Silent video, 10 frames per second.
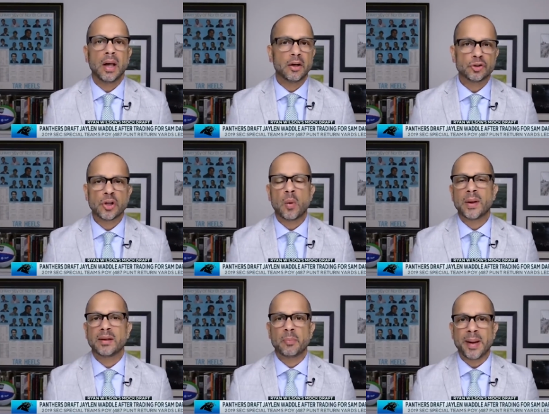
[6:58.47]
and there's no
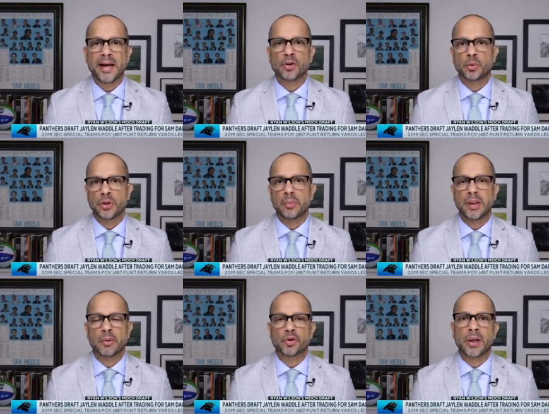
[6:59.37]
way that the Panthers were going to
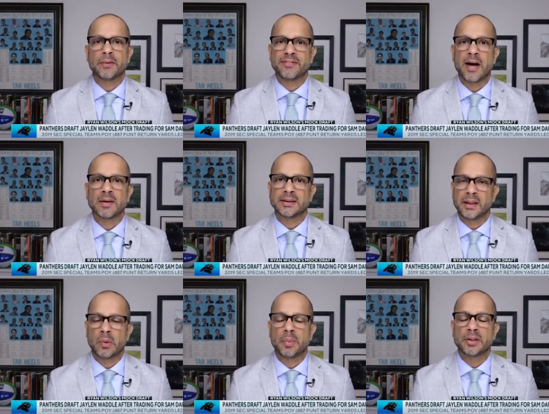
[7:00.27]
be able to trade with the Falcons
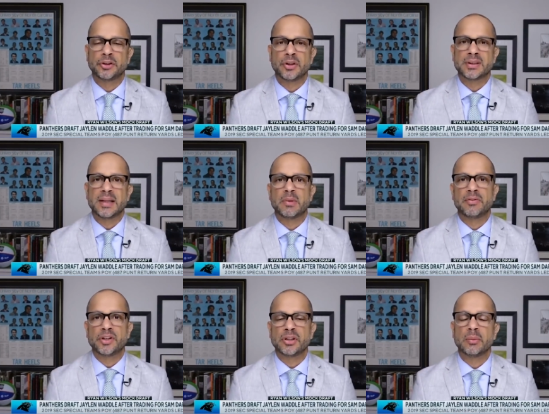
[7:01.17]
anyway because they're in the same
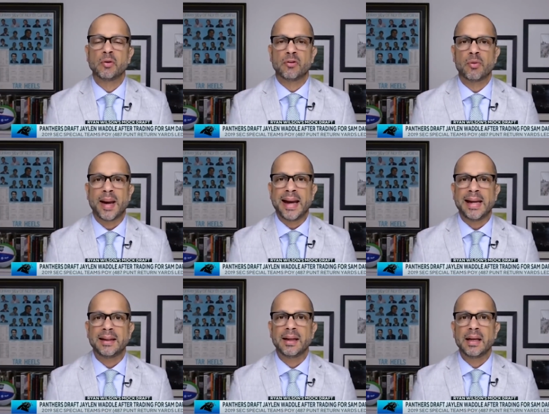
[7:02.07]
division to move up from
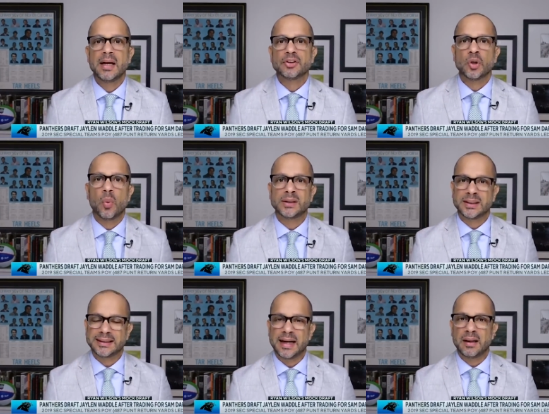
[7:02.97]
eight. So
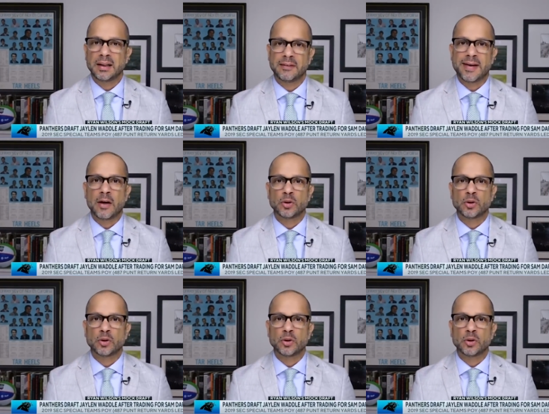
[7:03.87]
once it sounded like